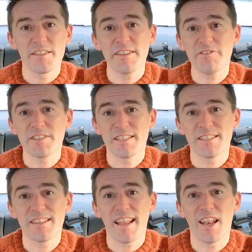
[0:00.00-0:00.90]
The difference
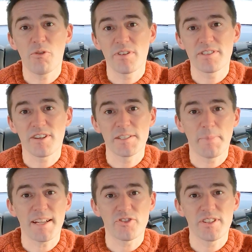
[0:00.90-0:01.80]
is their lower size
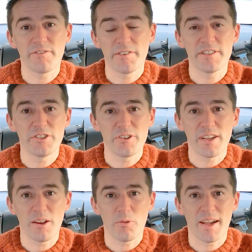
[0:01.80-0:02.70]
battery, the 52
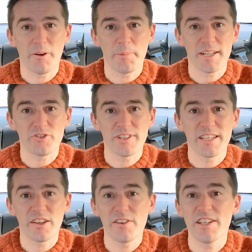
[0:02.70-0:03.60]
kilowatt hour battery,
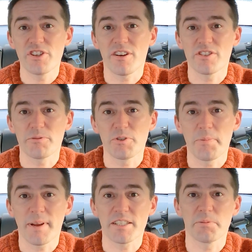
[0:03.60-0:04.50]
can only charge up to
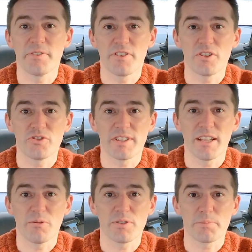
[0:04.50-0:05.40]
a maximum of 100
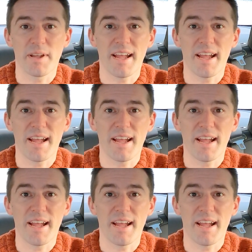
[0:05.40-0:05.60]
kilowatts per